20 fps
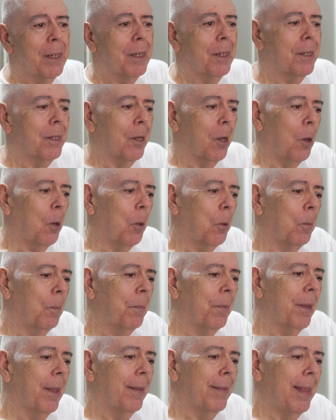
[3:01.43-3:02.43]
So
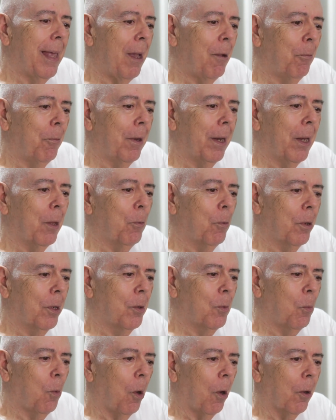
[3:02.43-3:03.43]
that really
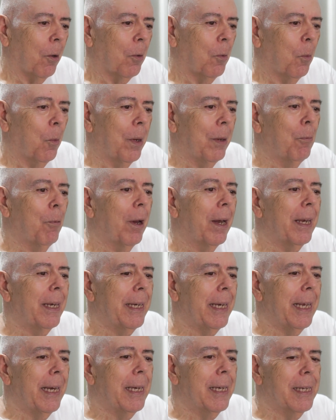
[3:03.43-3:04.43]
wouldn't work. We really
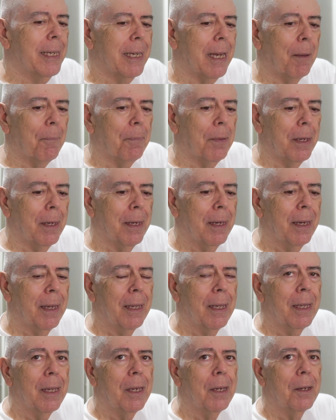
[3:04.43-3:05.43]
needed something
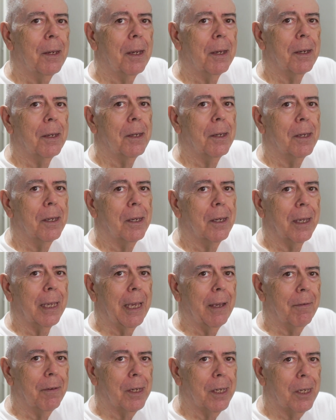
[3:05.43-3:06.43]
to
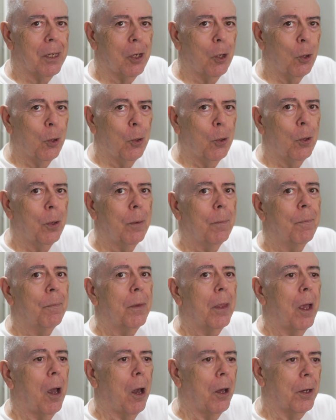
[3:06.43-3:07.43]
give us two
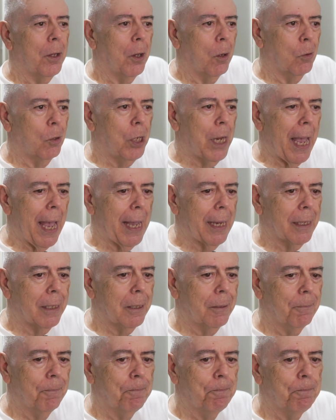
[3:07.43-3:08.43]
audio jacks.